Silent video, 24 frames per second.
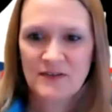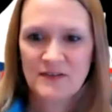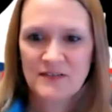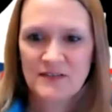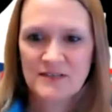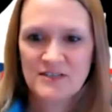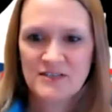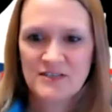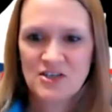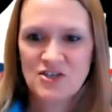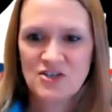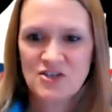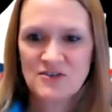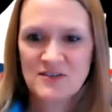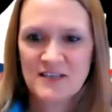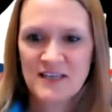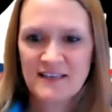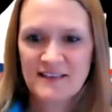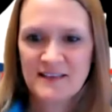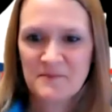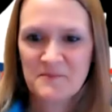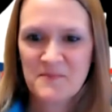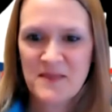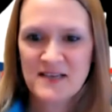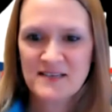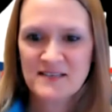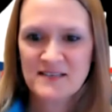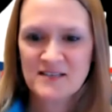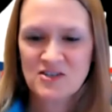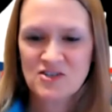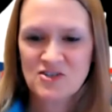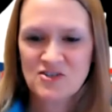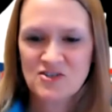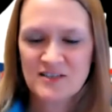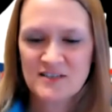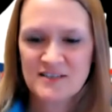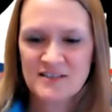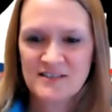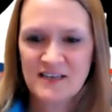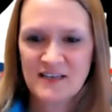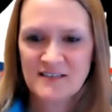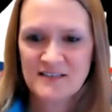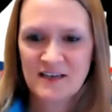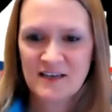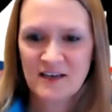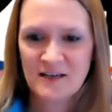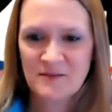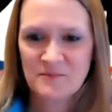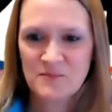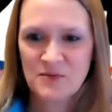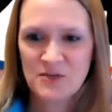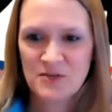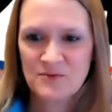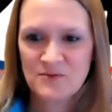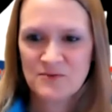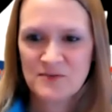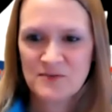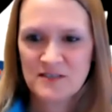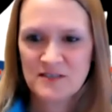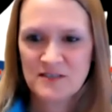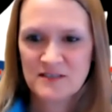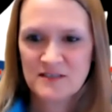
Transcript: Did you get the message that says unmute?